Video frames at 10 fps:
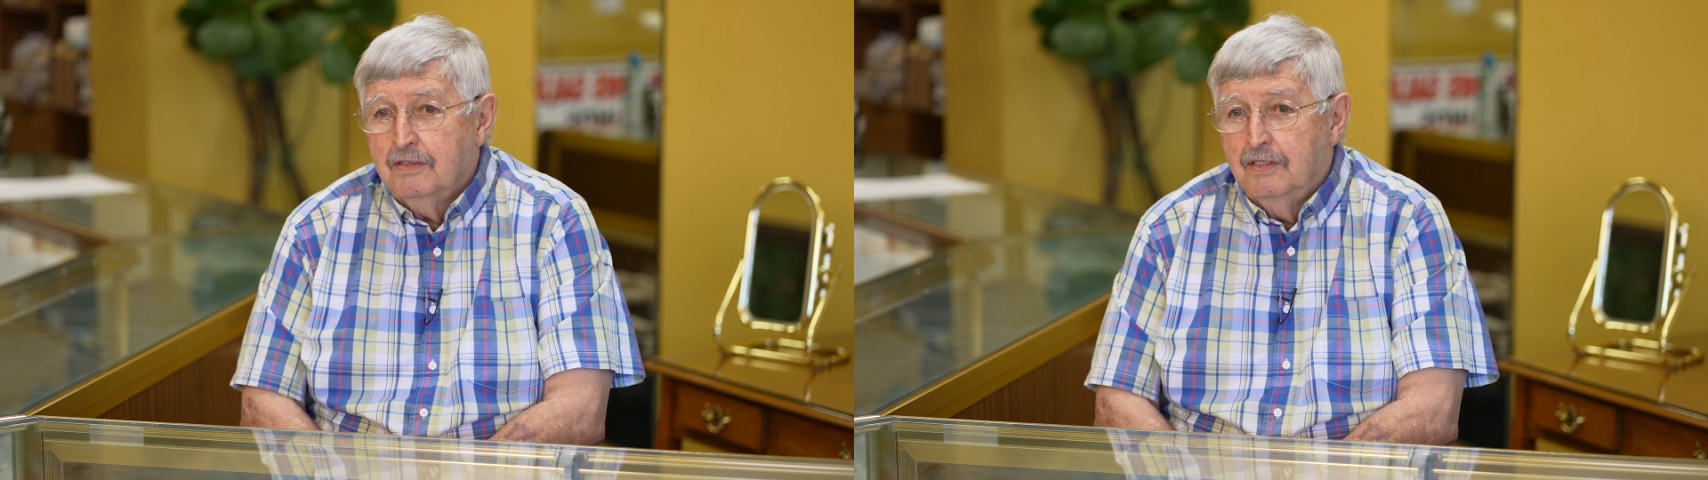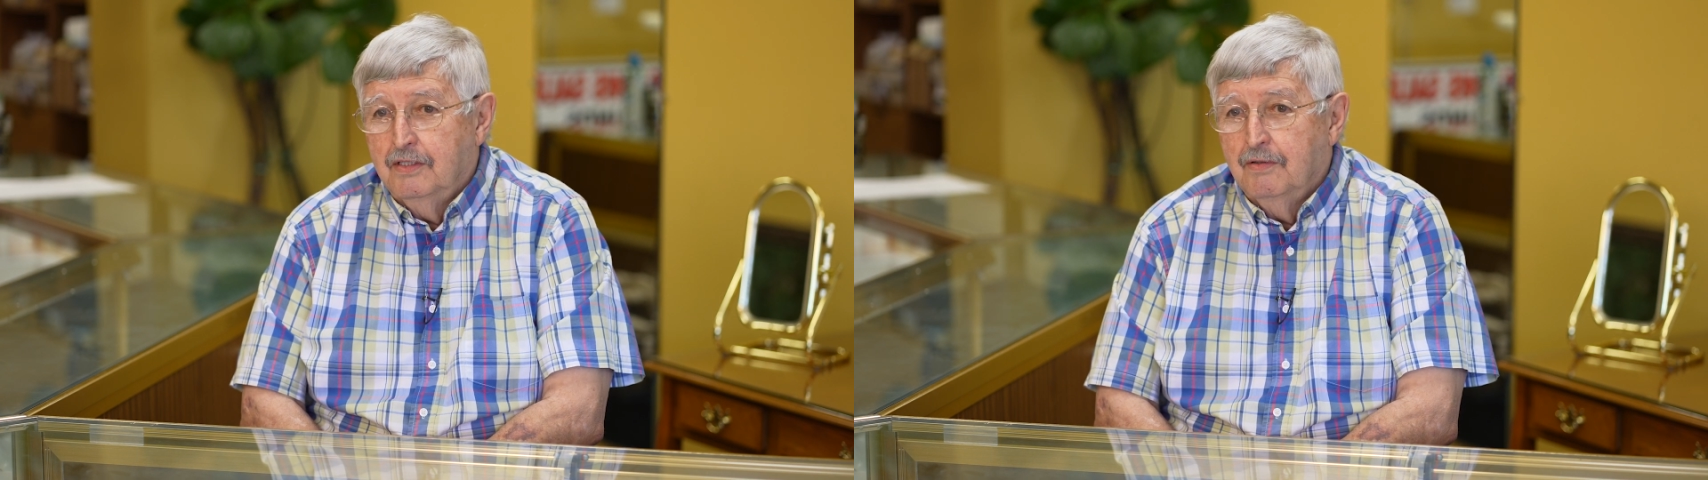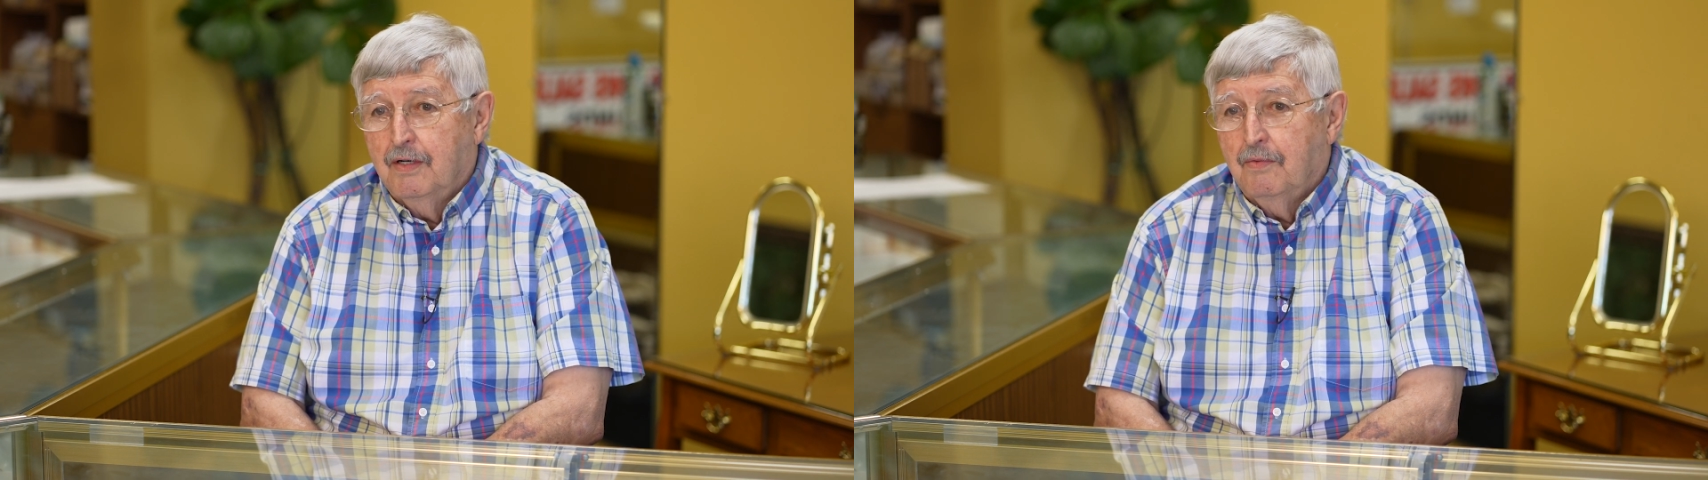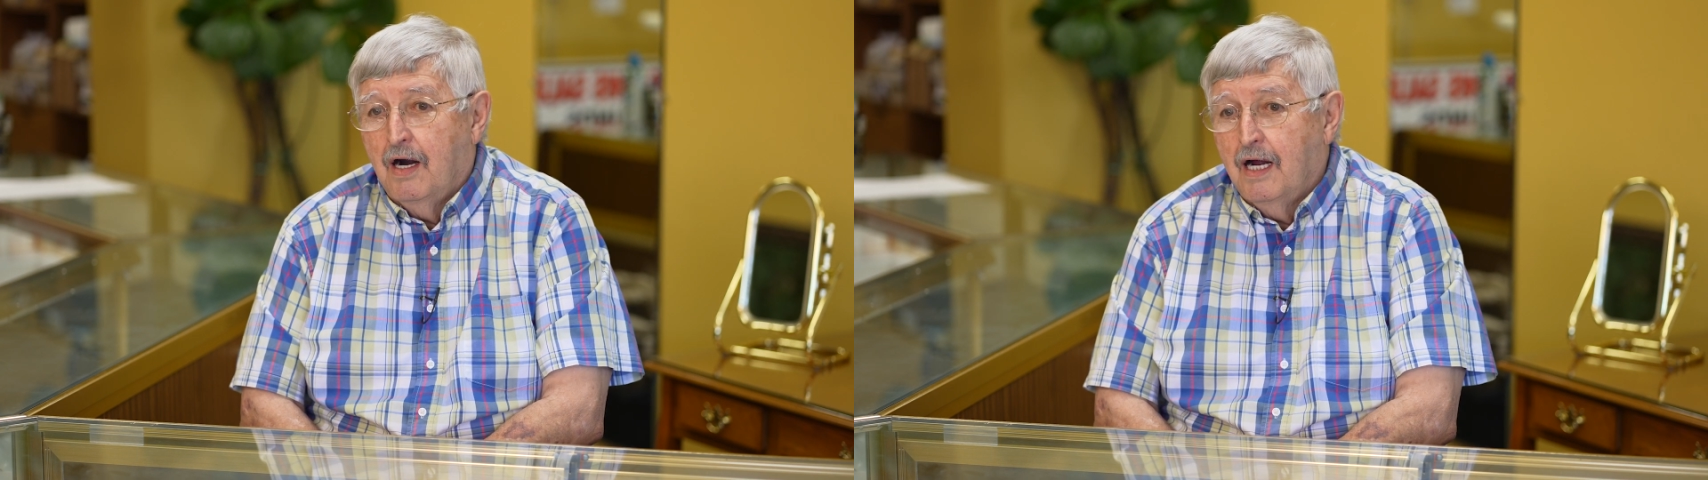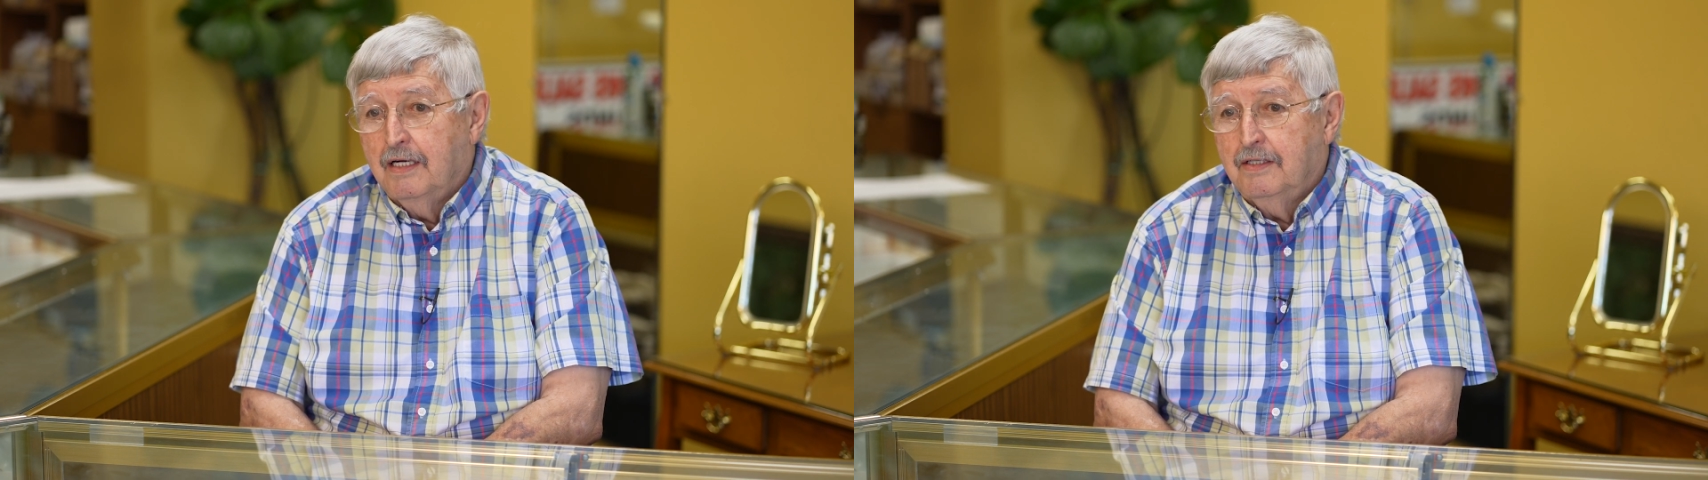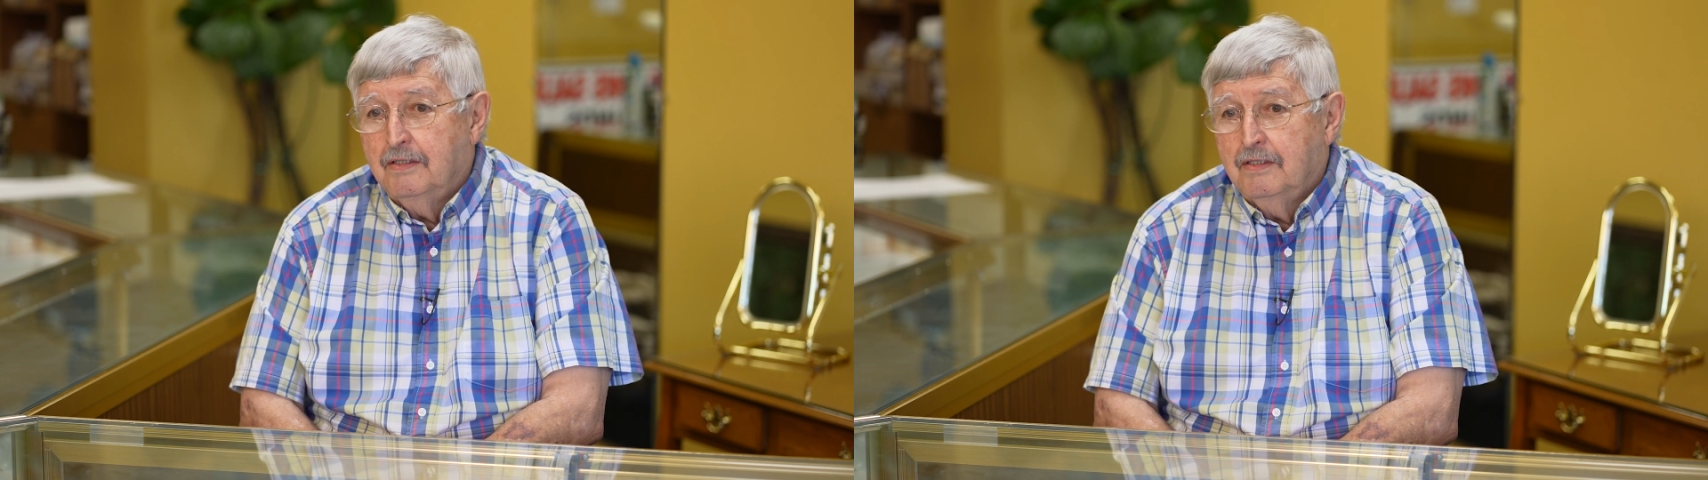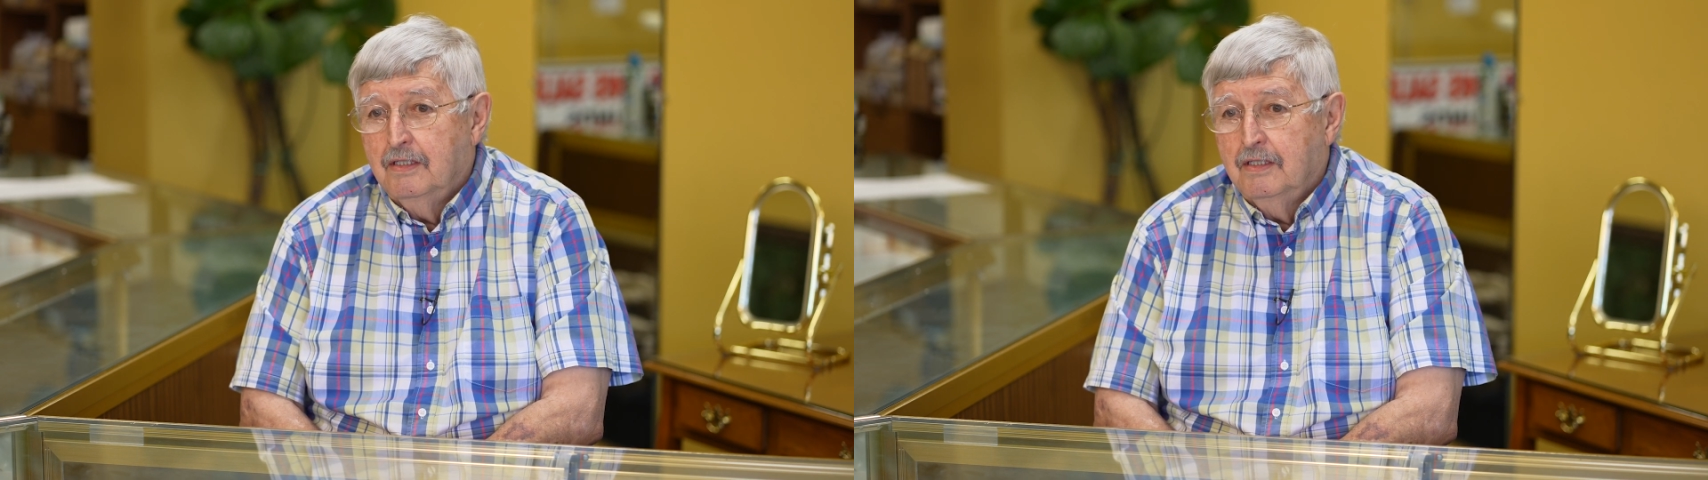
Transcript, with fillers: to do it right.